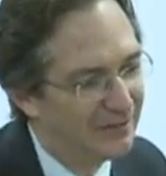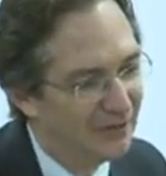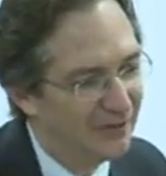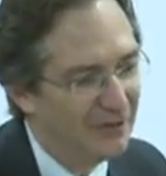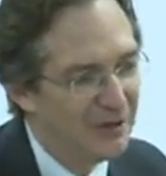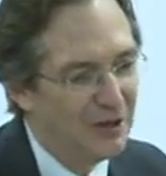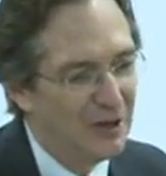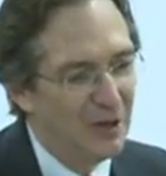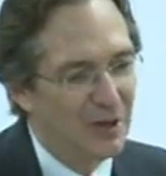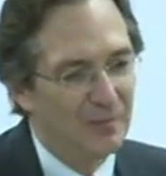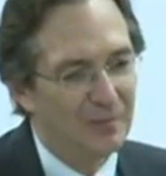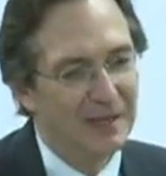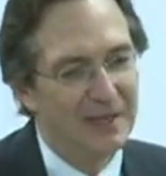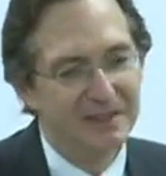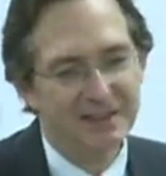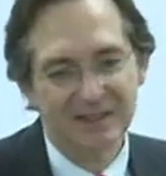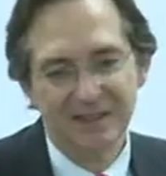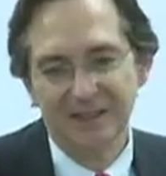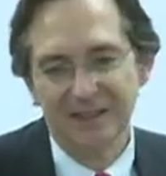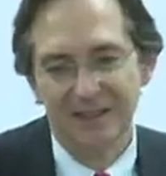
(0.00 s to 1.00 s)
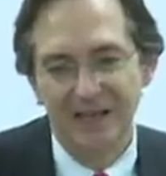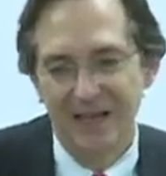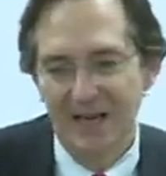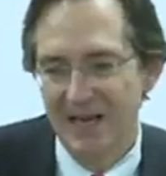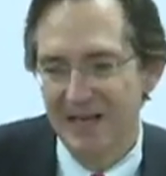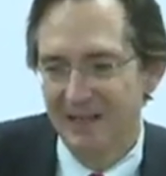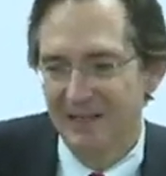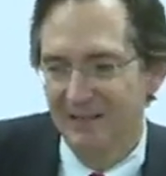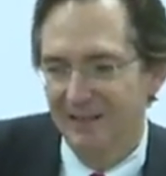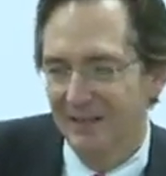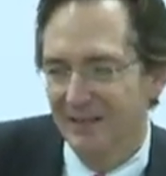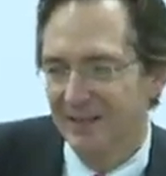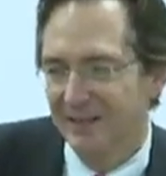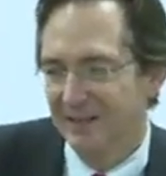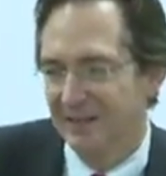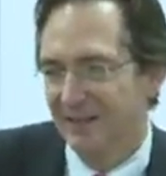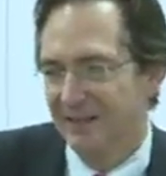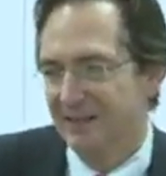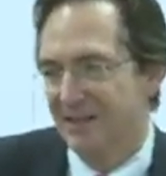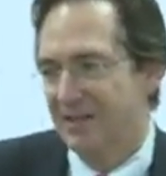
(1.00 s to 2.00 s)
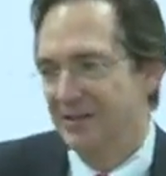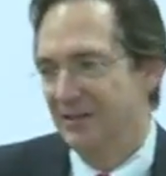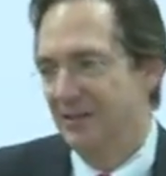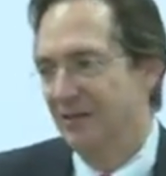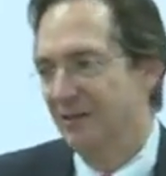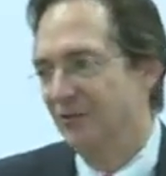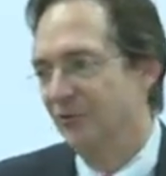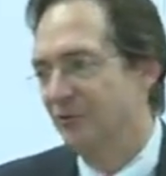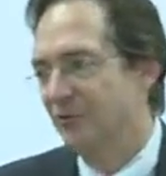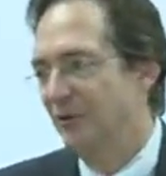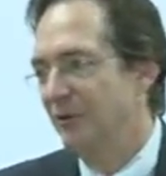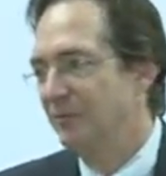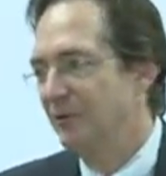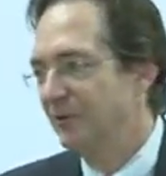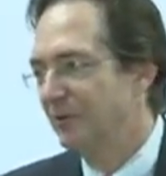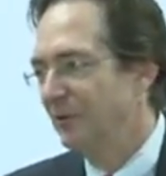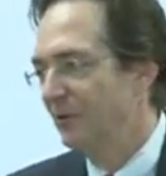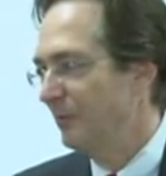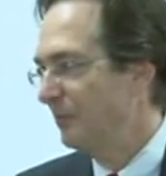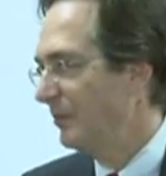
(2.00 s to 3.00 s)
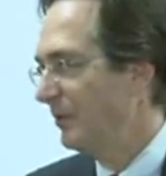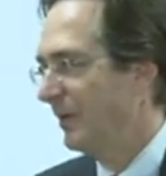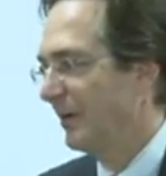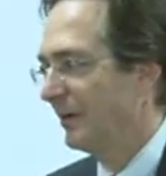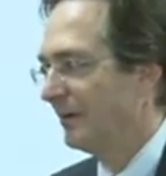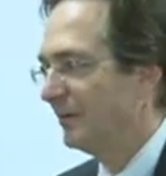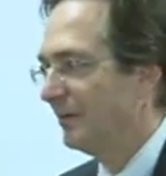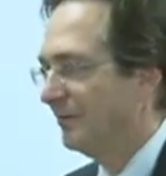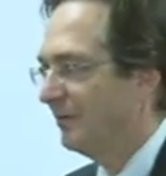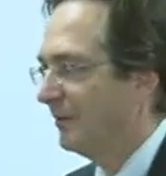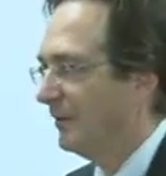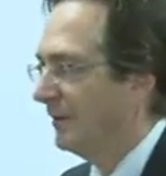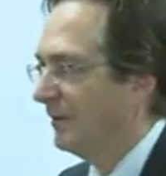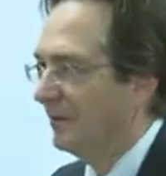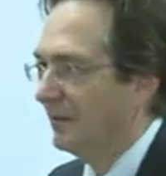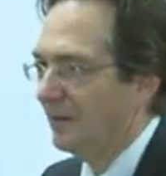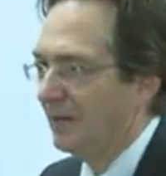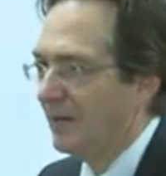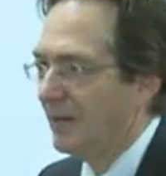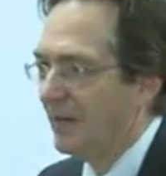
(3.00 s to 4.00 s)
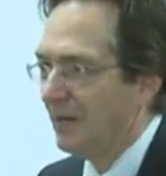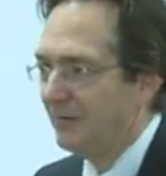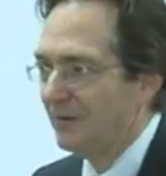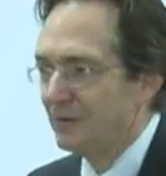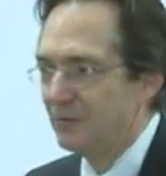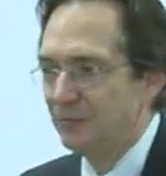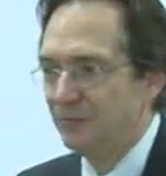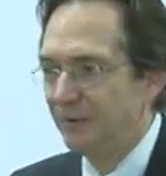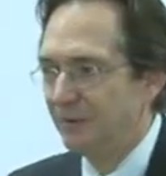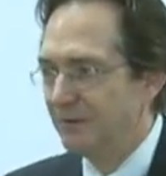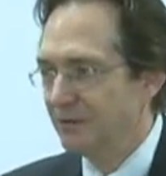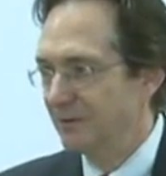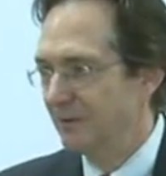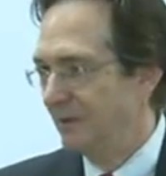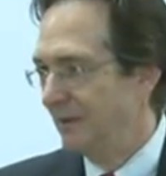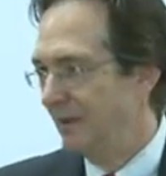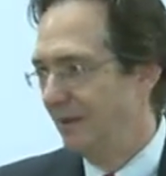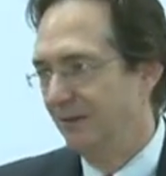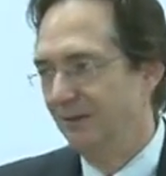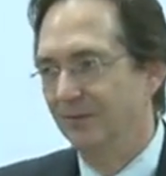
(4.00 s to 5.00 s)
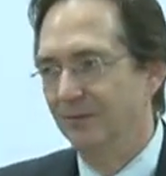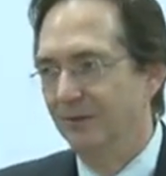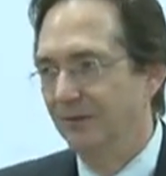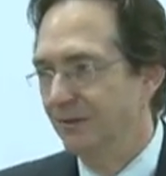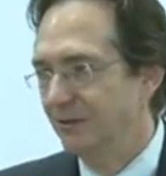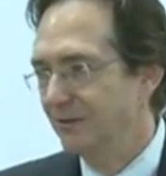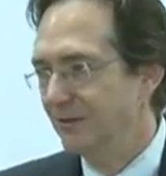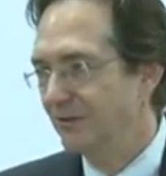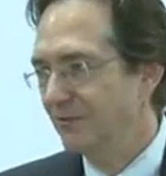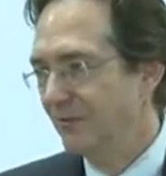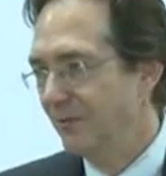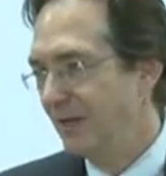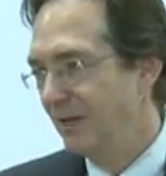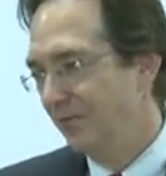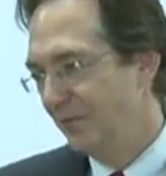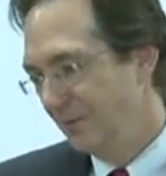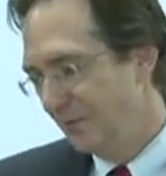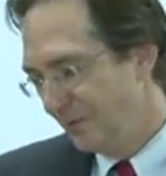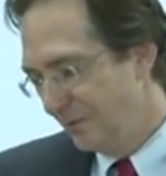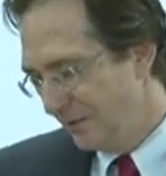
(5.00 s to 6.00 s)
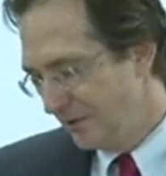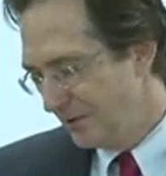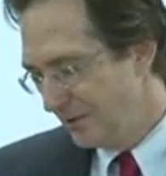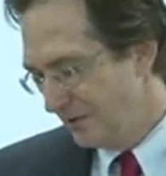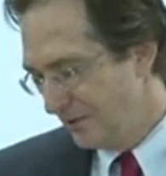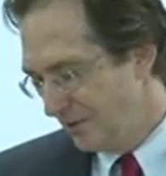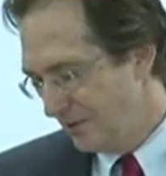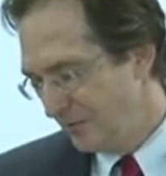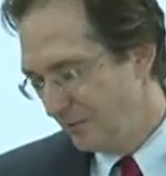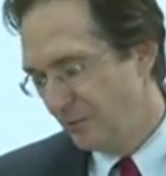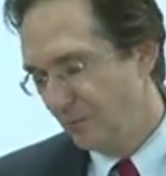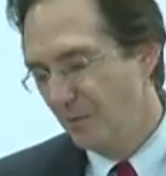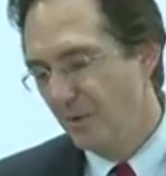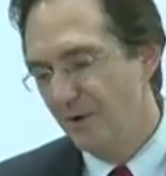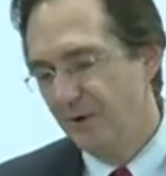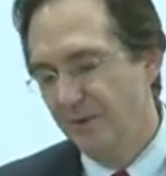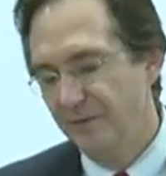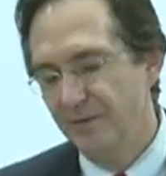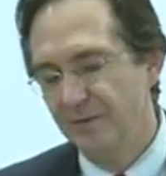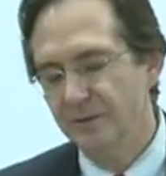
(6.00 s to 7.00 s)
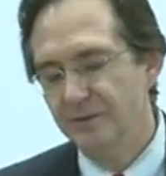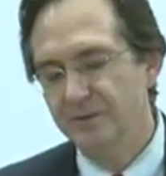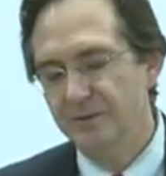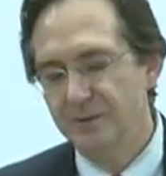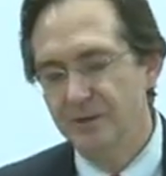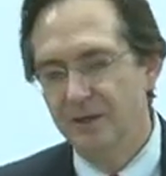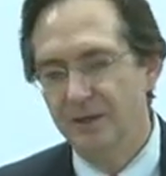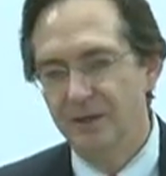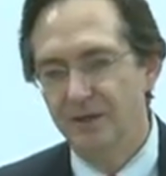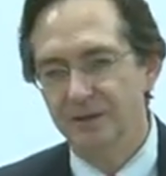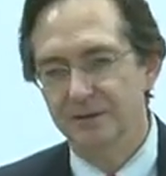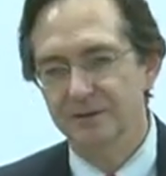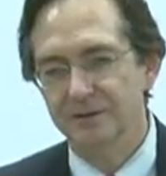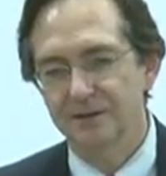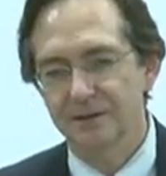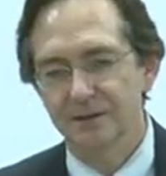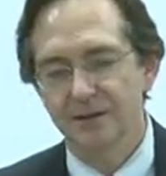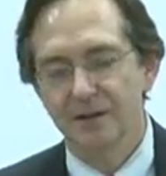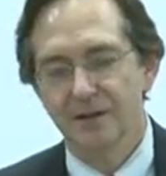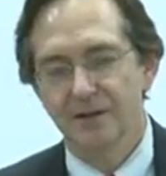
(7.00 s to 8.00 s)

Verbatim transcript: So basically anything that doesn't contribute to the productivity of the hive has been selectively disfavored, and this is one of those things.